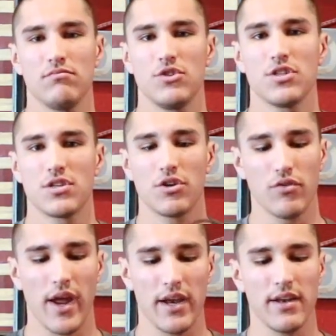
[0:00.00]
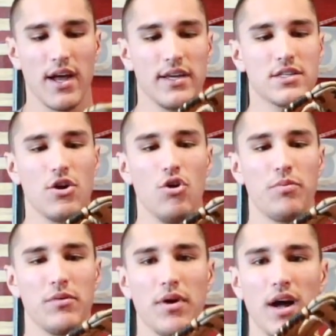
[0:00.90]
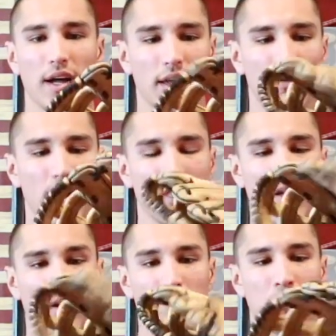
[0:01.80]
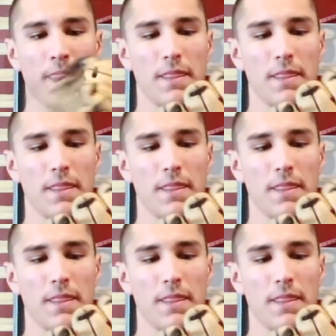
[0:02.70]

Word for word: just to create a nice open pocket right there.